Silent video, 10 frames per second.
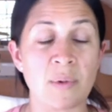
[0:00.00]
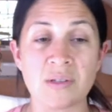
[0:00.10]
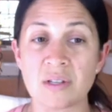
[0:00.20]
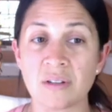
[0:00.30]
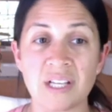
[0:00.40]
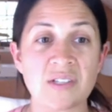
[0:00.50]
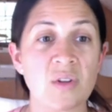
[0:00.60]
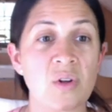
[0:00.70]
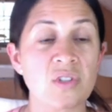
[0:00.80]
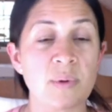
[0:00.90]
I'm also going to link to
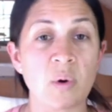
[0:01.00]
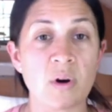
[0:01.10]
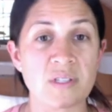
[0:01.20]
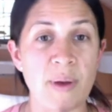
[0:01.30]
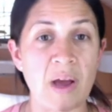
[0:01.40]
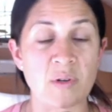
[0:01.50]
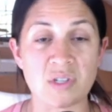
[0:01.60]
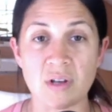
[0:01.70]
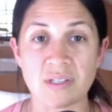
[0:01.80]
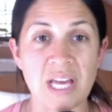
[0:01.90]
the Ultimate Course Pack, which
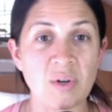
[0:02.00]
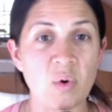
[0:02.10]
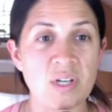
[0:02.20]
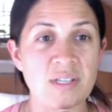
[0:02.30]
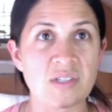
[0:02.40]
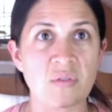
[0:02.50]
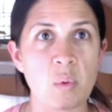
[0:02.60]
is all ten courses.